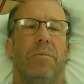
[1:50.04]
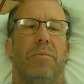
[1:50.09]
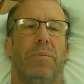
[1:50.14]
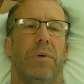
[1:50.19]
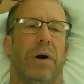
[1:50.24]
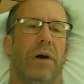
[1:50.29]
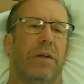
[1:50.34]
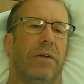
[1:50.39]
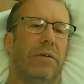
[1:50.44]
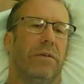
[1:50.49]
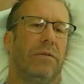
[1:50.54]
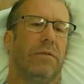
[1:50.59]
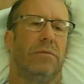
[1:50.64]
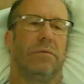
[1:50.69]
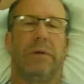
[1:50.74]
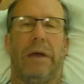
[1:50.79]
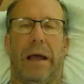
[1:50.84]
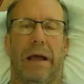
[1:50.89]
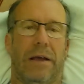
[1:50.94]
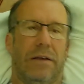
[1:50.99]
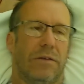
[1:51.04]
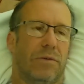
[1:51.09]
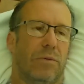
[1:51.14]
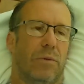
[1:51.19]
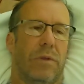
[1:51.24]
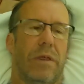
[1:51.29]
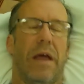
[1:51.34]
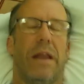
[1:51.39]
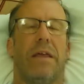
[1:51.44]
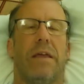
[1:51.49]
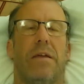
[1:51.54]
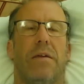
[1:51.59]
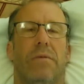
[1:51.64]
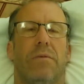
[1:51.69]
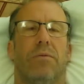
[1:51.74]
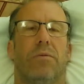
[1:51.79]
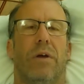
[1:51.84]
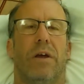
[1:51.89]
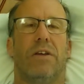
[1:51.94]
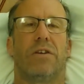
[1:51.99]
but as with any
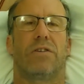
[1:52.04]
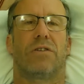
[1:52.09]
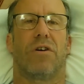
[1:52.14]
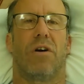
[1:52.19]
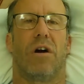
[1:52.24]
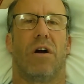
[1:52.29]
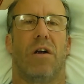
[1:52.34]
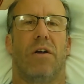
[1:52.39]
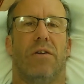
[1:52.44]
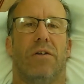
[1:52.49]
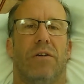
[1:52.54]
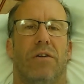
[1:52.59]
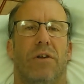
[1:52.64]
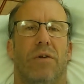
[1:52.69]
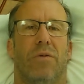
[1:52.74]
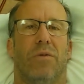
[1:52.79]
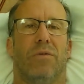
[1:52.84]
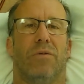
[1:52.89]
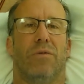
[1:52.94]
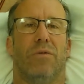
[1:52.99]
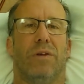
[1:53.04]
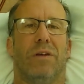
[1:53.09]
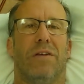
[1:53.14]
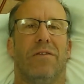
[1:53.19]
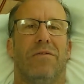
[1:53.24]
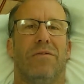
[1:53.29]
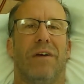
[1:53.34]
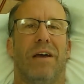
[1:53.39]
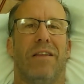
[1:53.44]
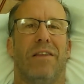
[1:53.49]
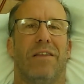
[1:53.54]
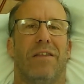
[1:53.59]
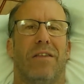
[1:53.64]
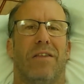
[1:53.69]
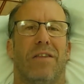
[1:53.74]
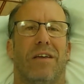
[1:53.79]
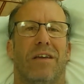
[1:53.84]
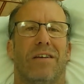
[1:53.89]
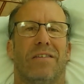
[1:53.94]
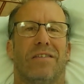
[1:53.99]
race car, you don't reinvent the
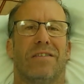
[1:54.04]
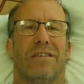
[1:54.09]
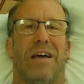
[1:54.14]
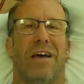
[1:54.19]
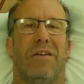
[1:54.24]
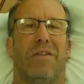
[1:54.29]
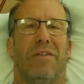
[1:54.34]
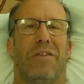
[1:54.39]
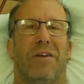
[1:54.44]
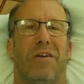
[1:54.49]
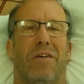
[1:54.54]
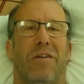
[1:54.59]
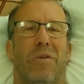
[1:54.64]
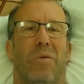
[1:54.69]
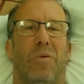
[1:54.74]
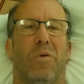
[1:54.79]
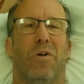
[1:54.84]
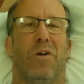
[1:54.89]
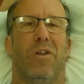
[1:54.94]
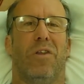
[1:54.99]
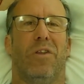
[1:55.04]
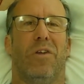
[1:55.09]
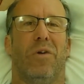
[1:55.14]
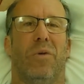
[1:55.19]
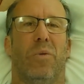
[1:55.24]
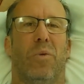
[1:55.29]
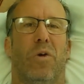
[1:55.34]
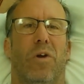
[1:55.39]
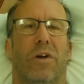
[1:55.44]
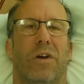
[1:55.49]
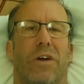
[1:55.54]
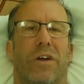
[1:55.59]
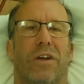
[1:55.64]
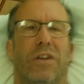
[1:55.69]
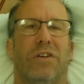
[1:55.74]
things out there in the world that are working.